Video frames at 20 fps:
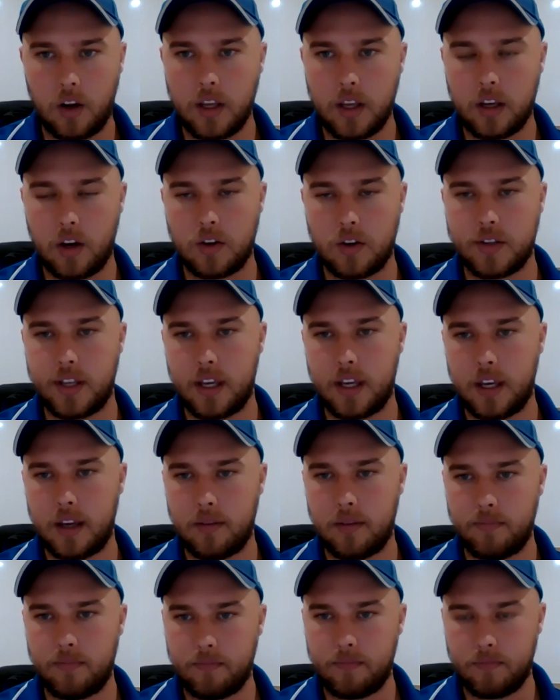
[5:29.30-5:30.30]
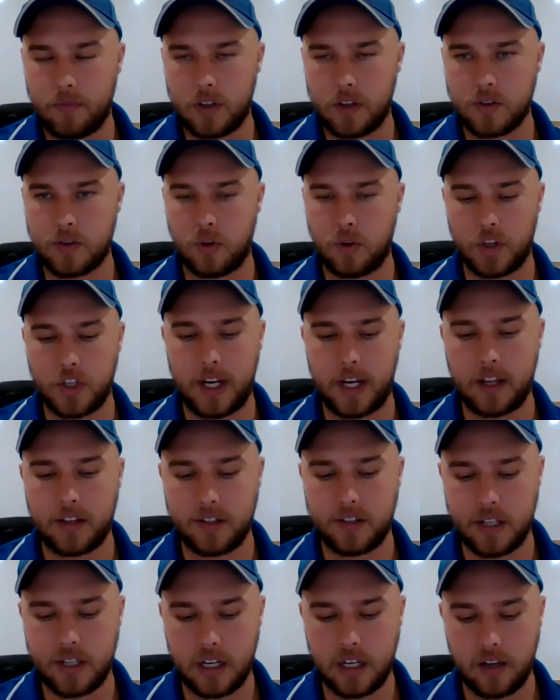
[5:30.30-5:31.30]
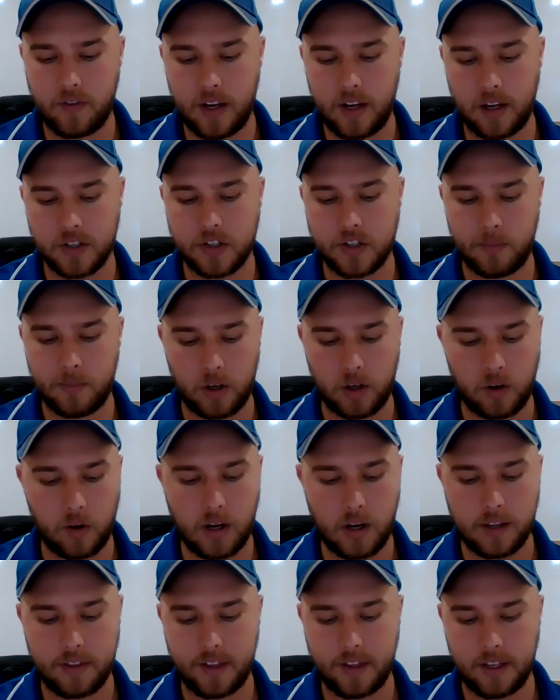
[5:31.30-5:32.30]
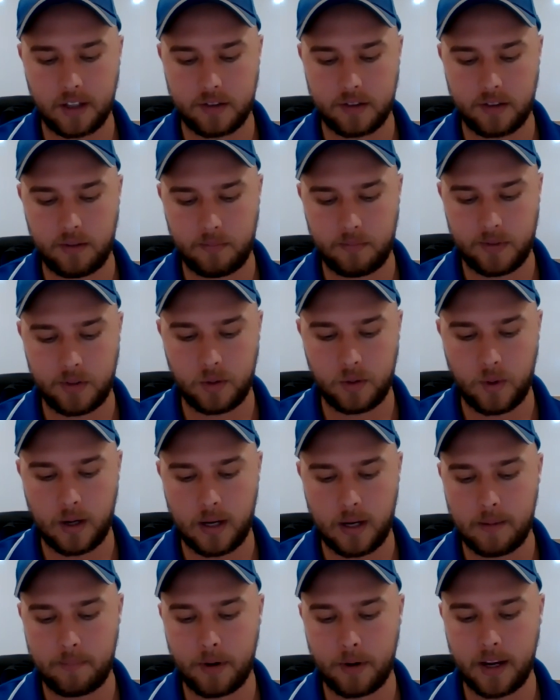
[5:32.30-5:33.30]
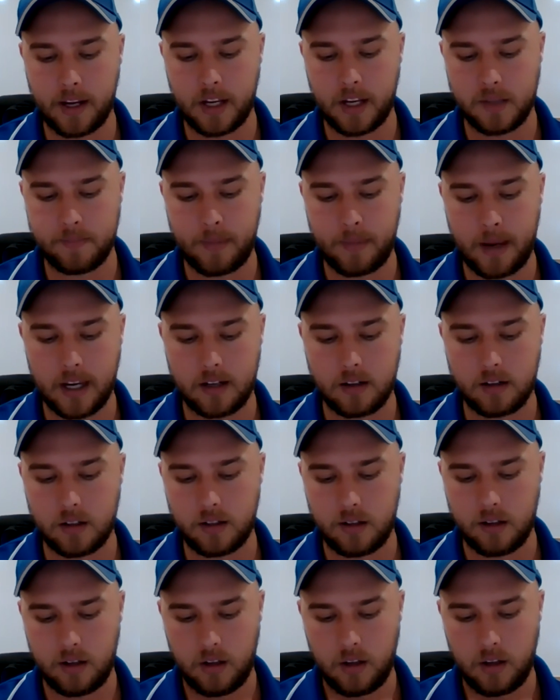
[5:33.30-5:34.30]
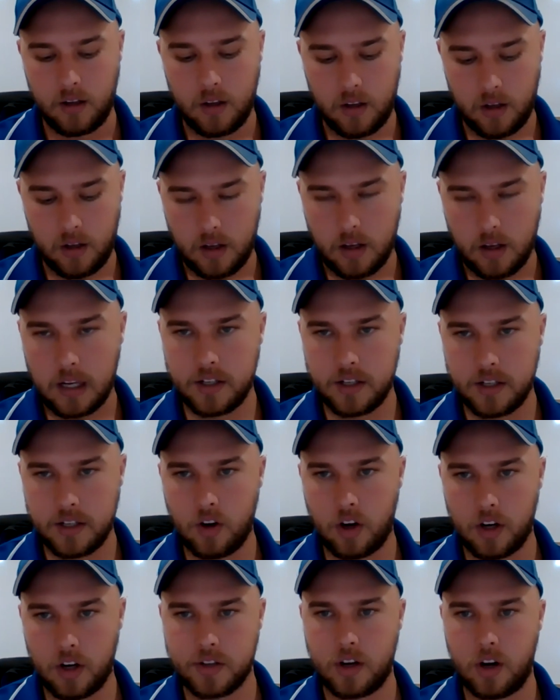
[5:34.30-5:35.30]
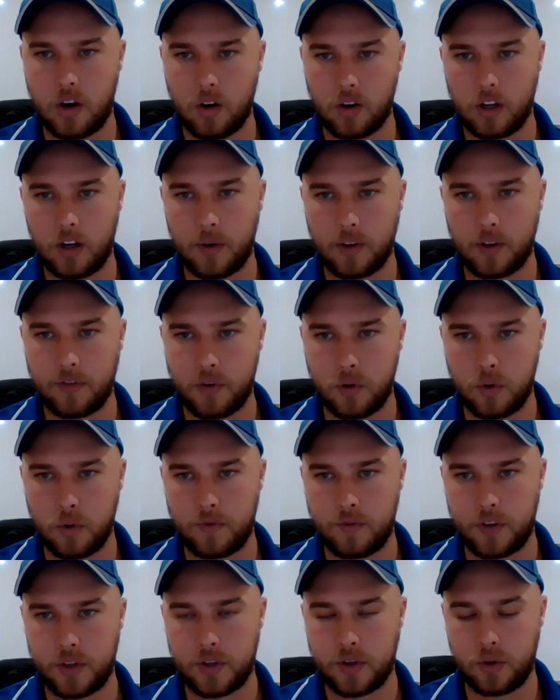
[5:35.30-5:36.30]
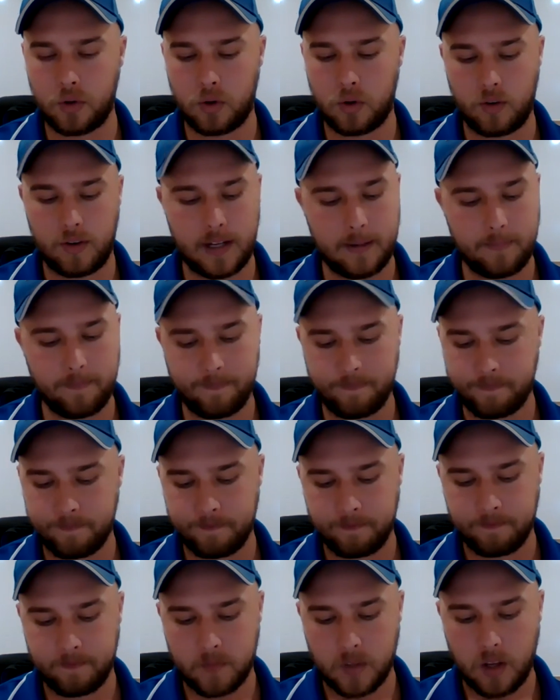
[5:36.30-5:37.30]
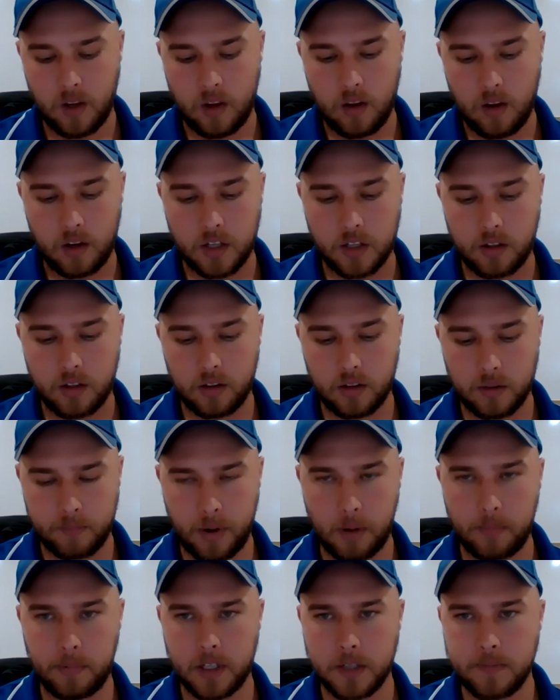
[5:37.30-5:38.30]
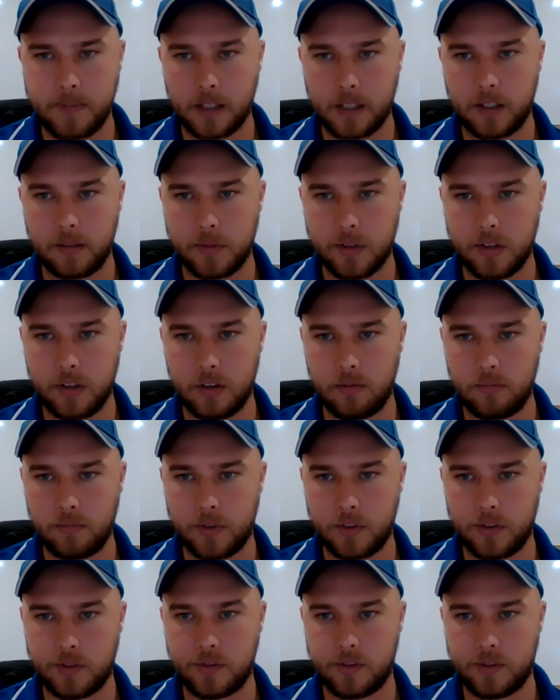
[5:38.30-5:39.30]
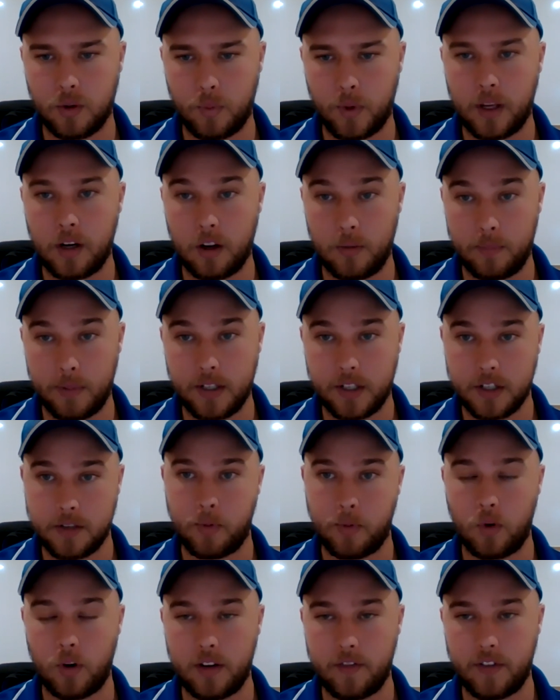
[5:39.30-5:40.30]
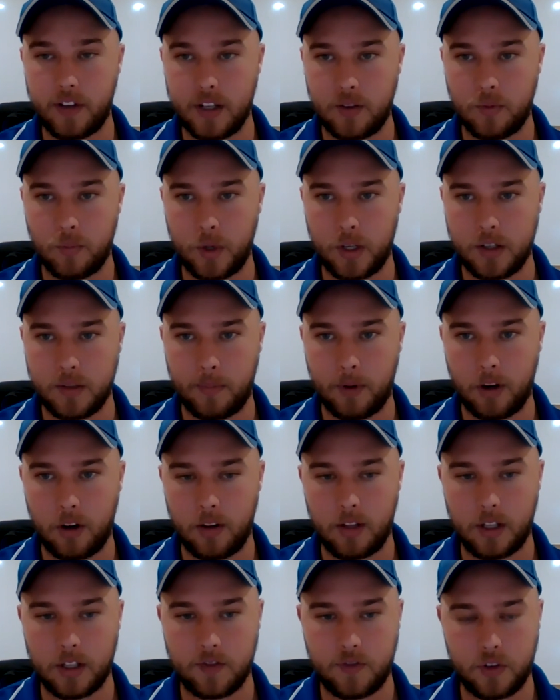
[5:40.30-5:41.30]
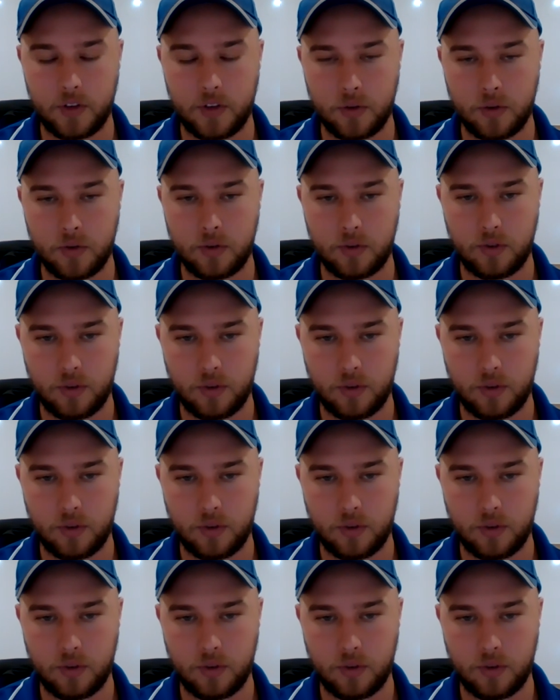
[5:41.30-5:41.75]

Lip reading: he goes there as good a chance as any of ours tomorrow, I think, to break his maiden. And he's a nice colt going forward for sure. Probably expect him to win. I'd be disappointed if he didn't win tomorrow, that's for sure.